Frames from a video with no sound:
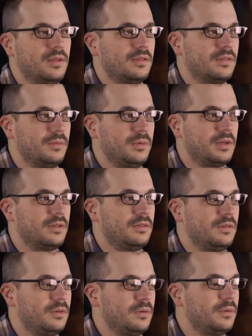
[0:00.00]
the things that we
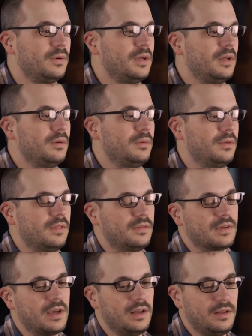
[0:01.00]
could do with
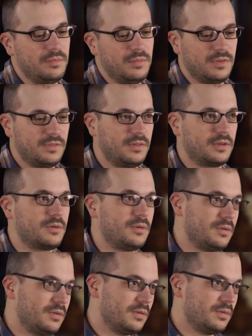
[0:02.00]
this kind of
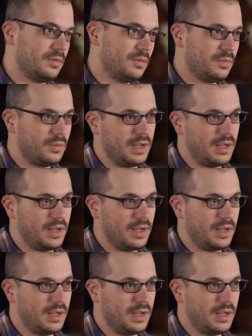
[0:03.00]
mystical,